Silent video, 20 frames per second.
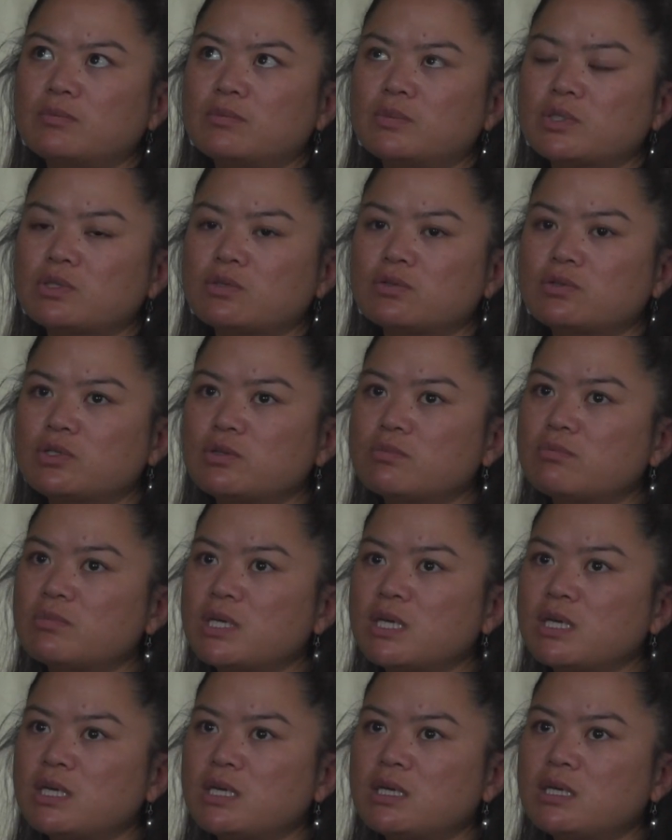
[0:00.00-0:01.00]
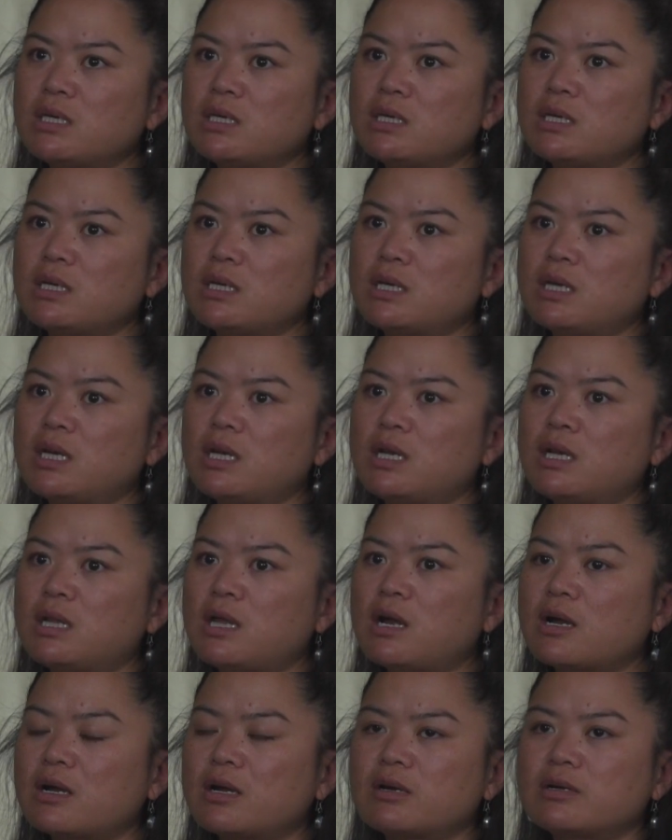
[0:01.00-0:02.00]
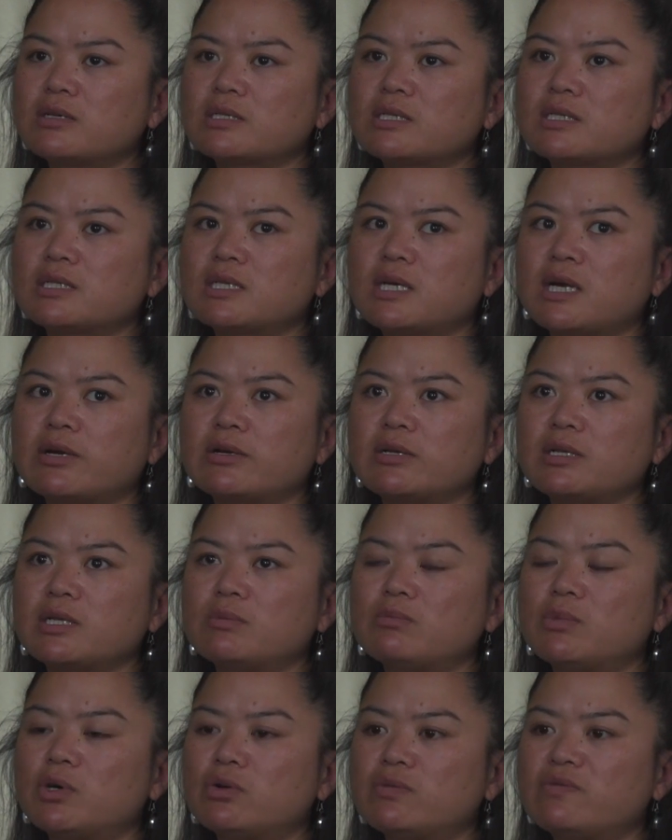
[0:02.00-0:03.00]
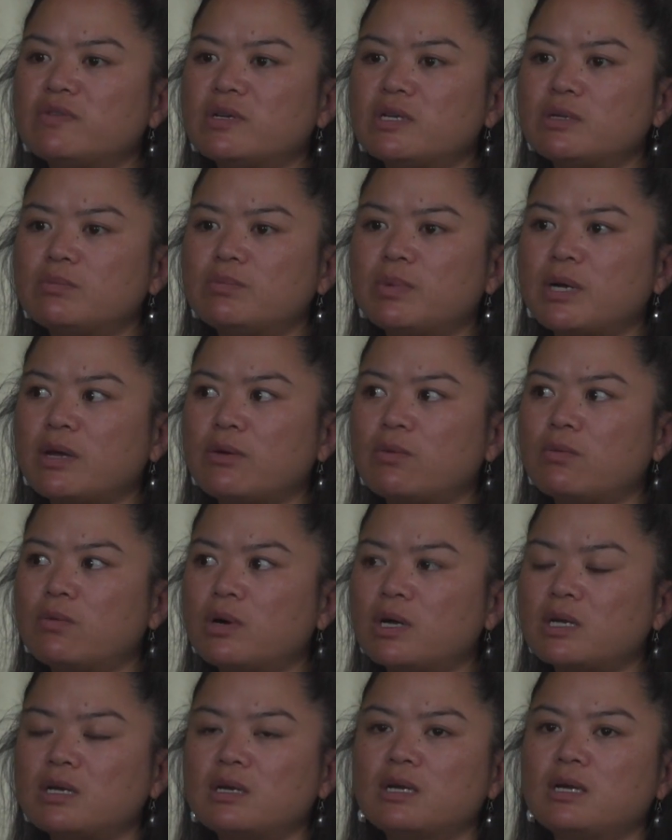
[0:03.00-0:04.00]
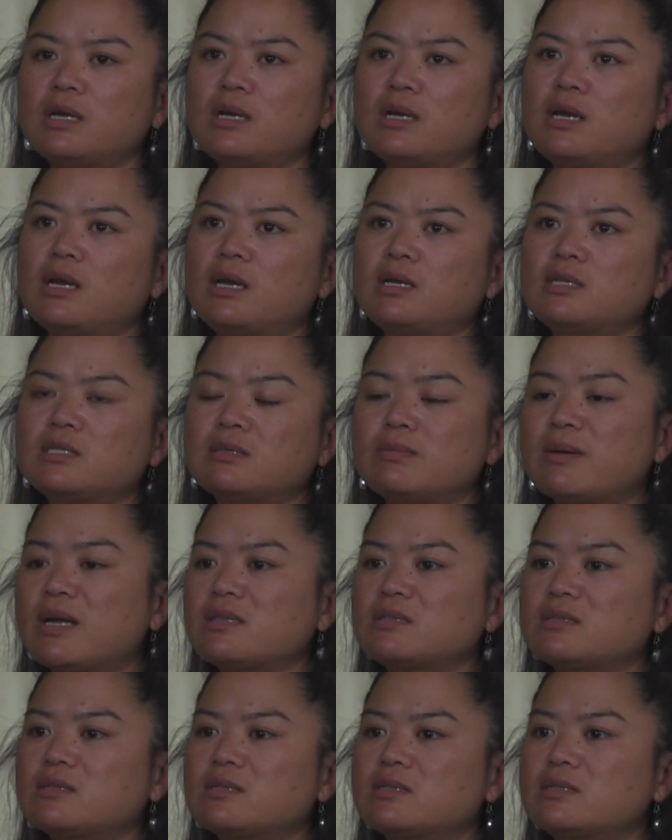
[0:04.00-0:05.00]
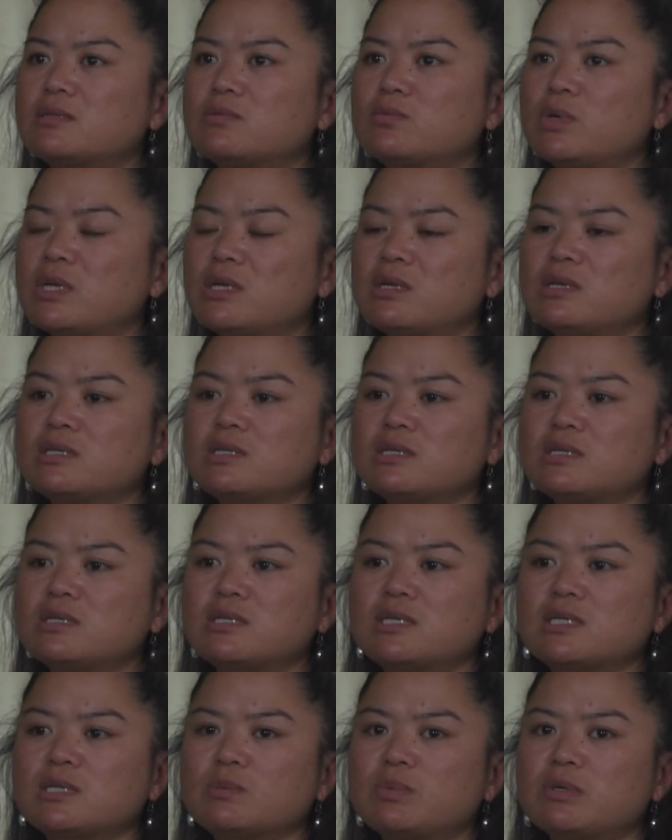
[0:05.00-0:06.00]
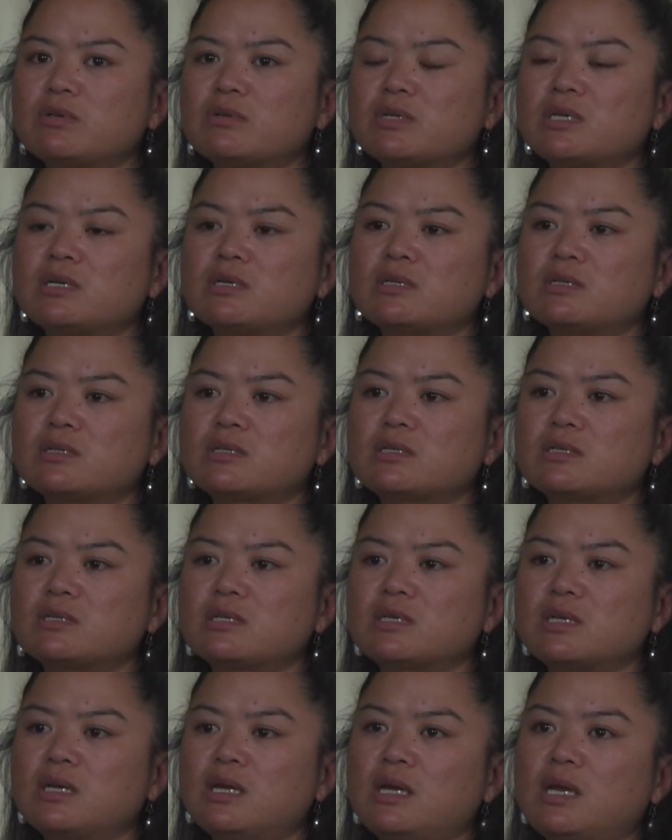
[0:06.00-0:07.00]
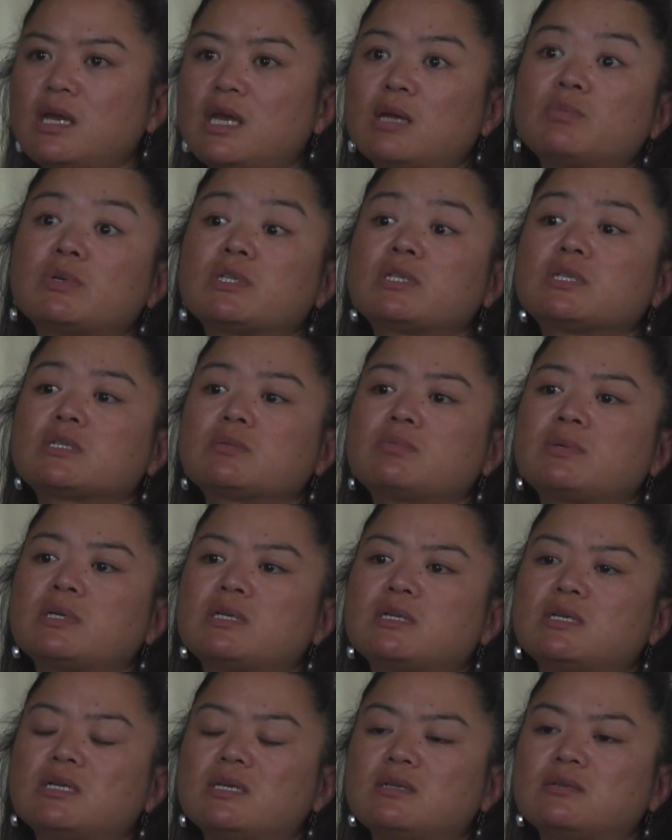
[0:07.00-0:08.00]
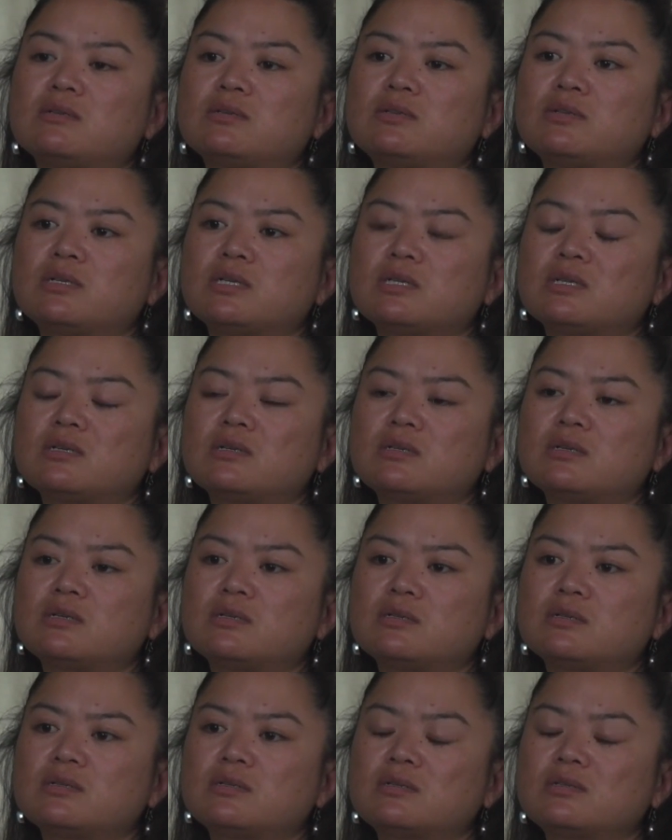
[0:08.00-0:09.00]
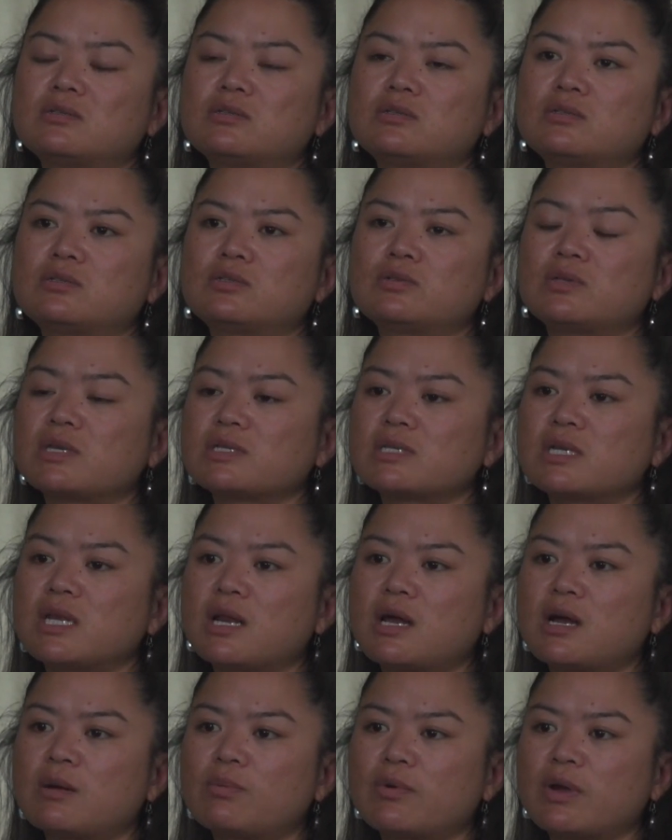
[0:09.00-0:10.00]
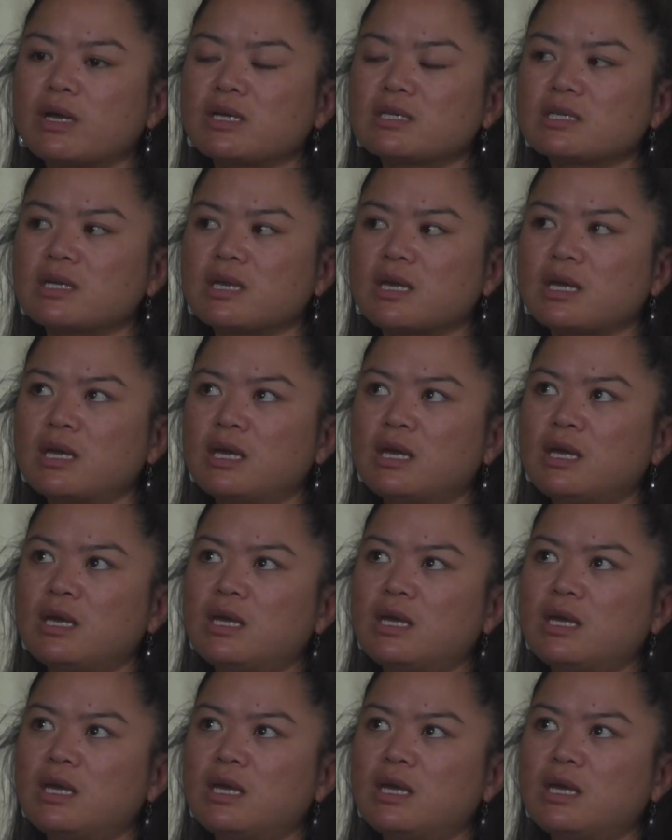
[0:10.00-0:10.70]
So to me, Lhakar is entirely motivated by what Tibetans witnessed and experienced and participated in during the 2008 uprising.